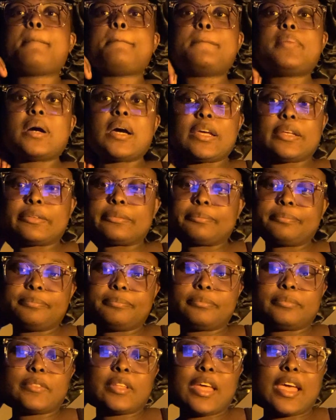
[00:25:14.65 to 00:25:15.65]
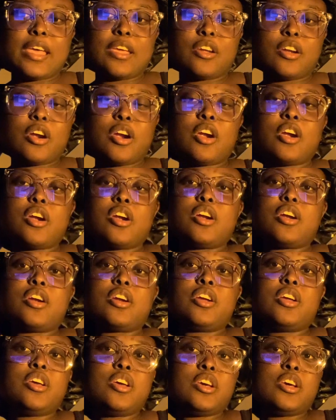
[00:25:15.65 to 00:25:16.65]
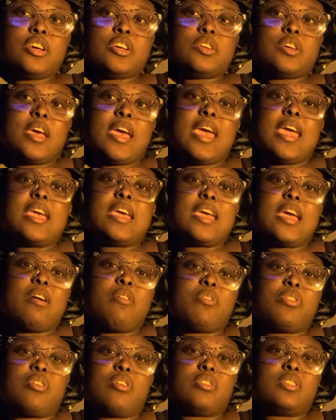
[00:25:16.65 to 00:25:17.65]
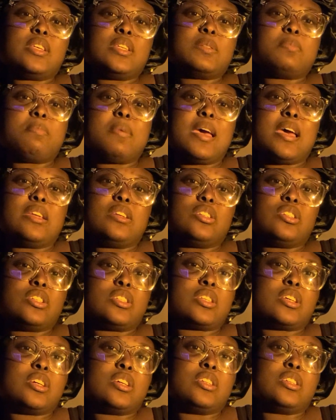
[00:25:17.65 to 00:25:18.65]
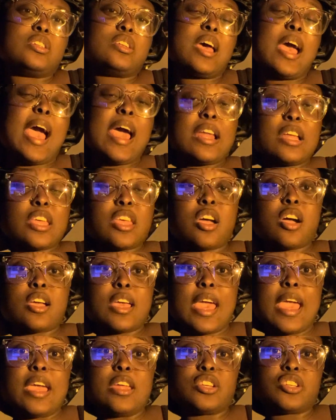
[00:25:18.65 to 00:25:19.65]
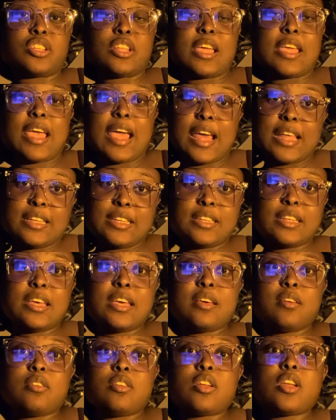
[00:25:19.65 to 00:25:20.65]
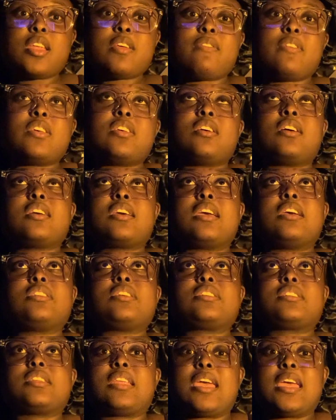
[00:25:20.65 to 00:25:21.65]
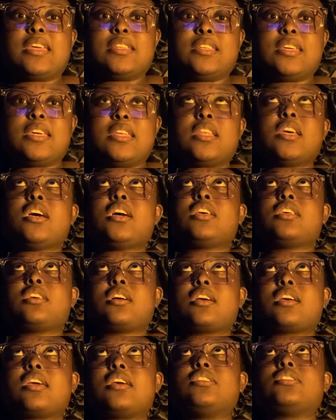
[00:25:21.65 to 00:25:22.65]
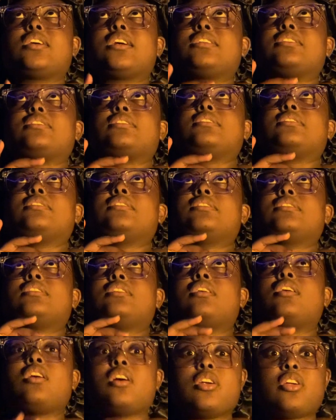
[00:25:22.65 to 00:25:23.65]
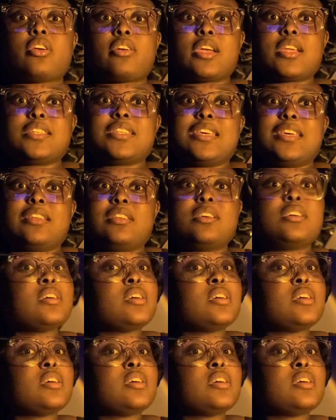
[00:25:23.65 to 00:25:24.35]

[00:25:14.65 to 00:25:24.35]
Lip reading: But, like, her hanging out with all these men just because at a young age, like, at not even young age as in 18, young age as in under 18.